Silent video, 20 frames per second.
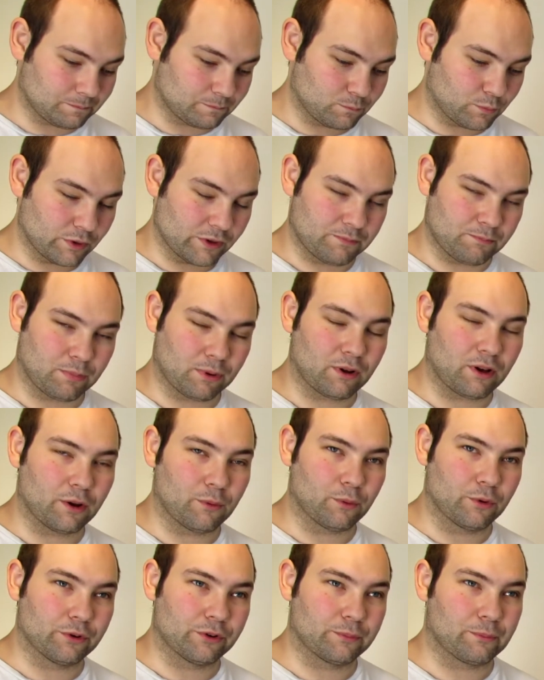with
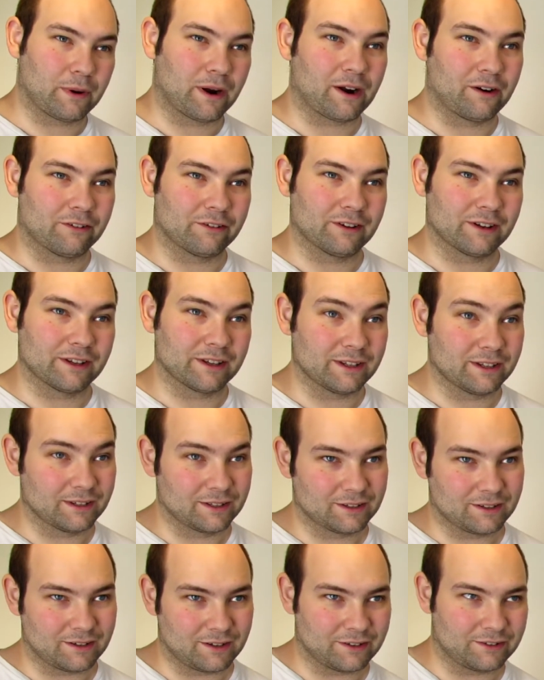plywood, apparently,
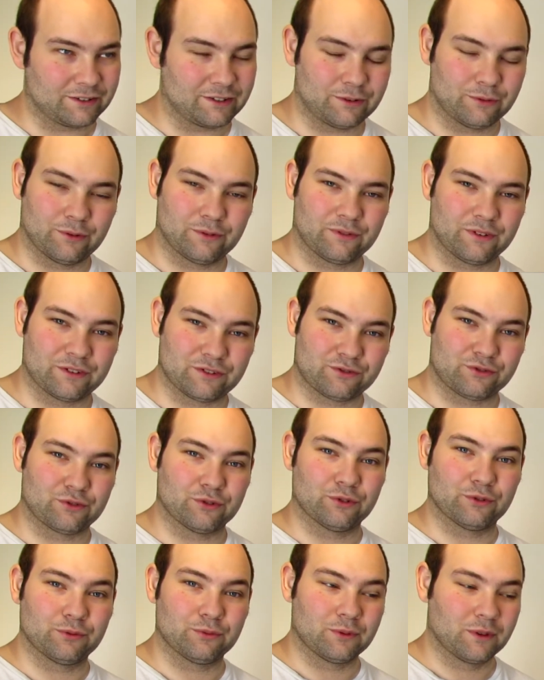I don't know if it's
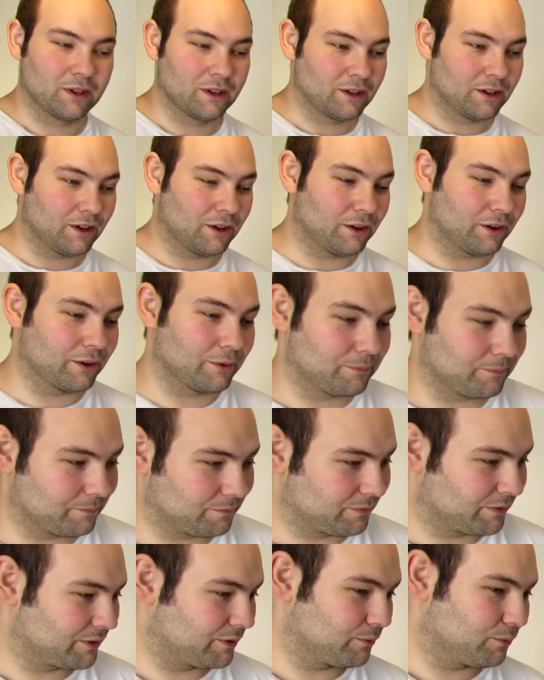true,
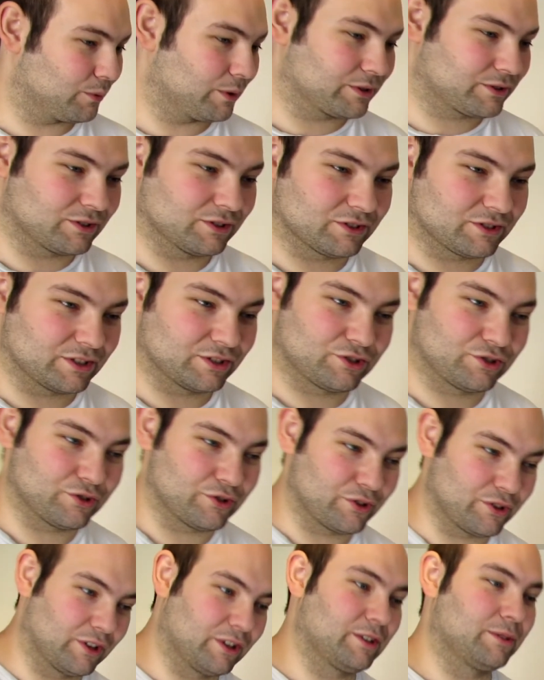Western
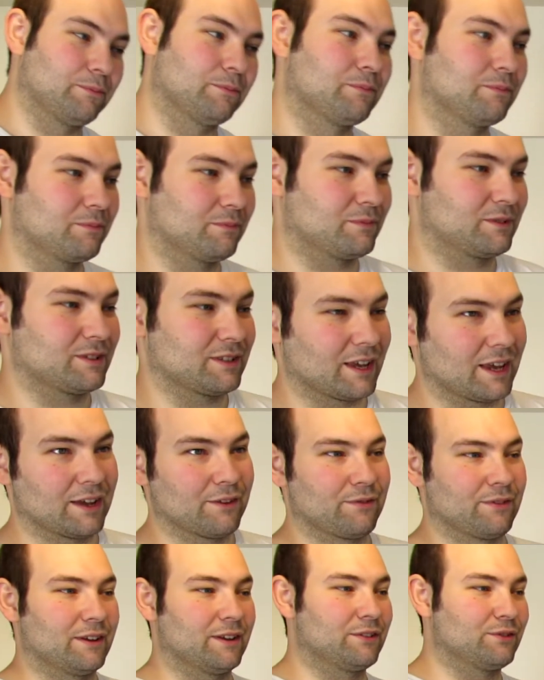Centurion can say
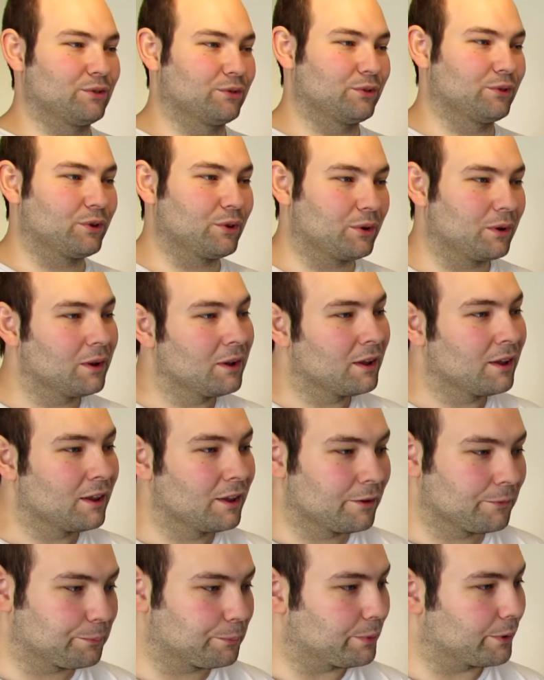if it is or not,
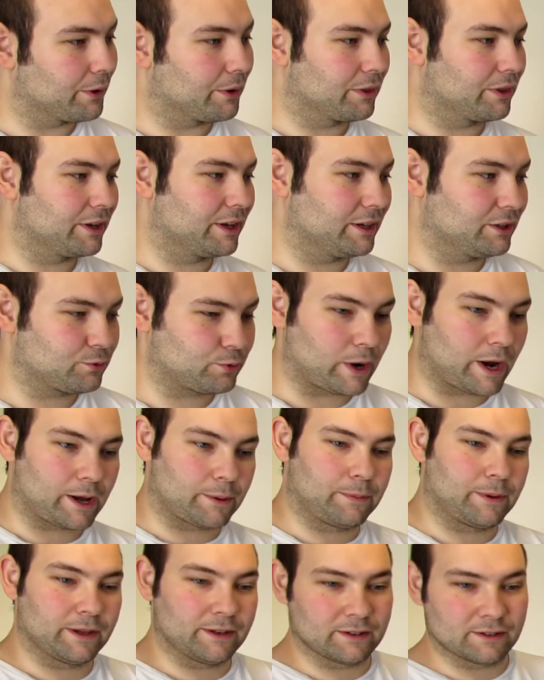but the
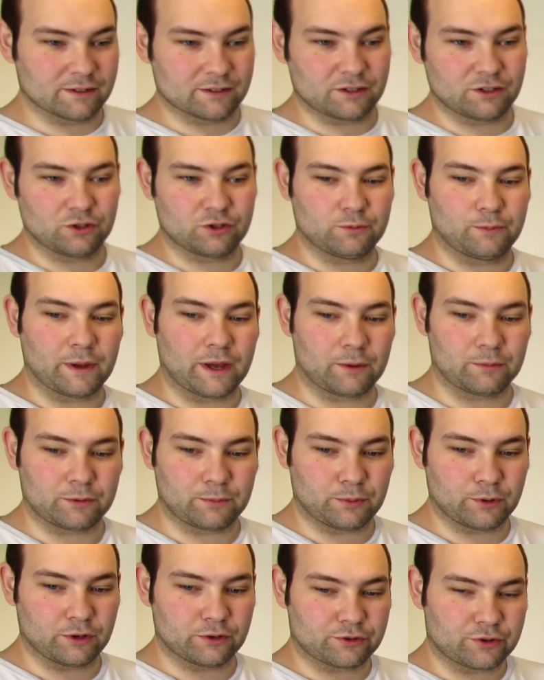track pins, you should be able to
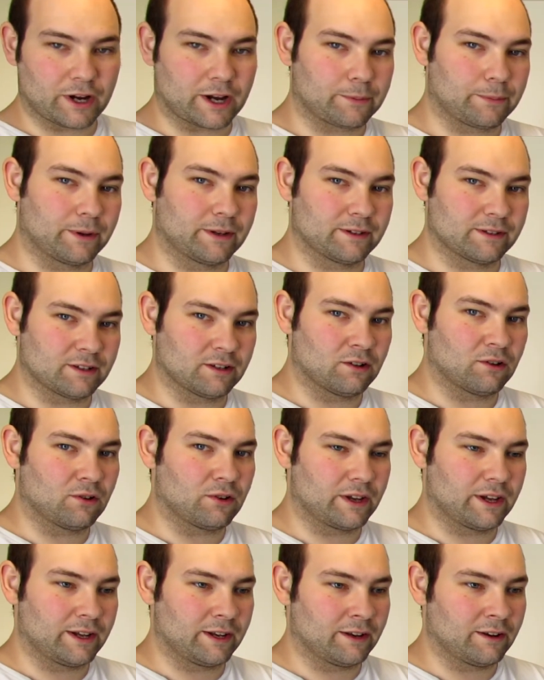put your track pins
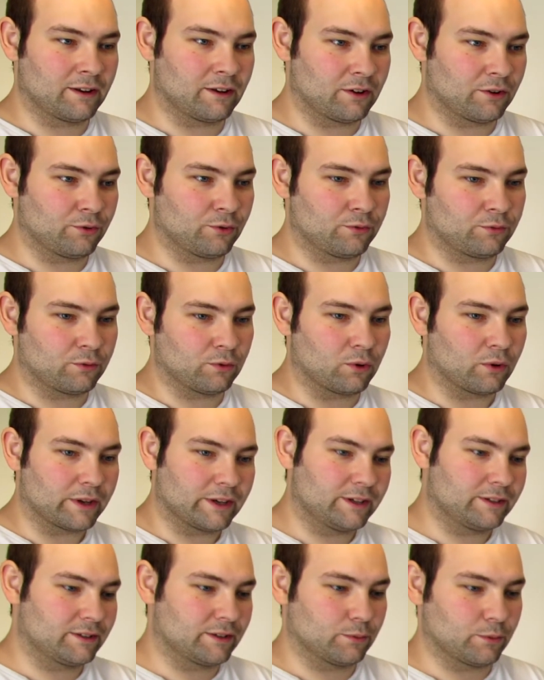in an awful lot
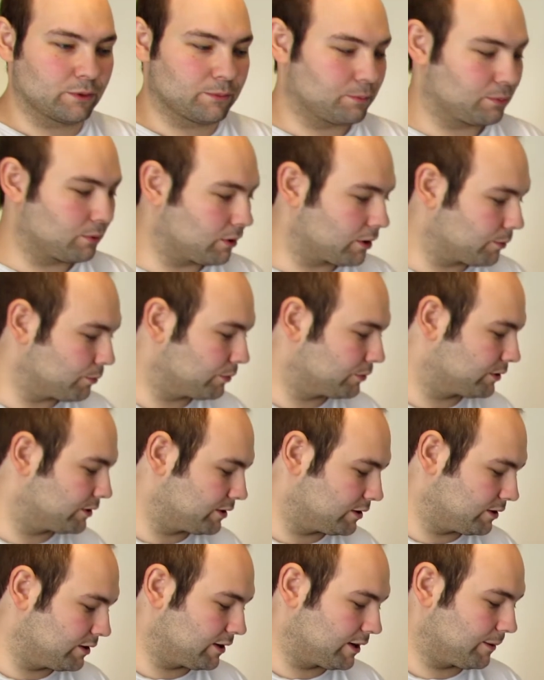easier with plywood
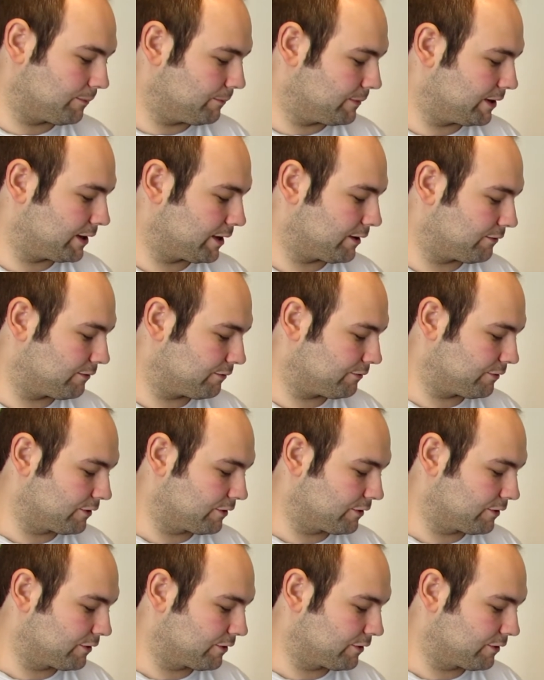than MDF.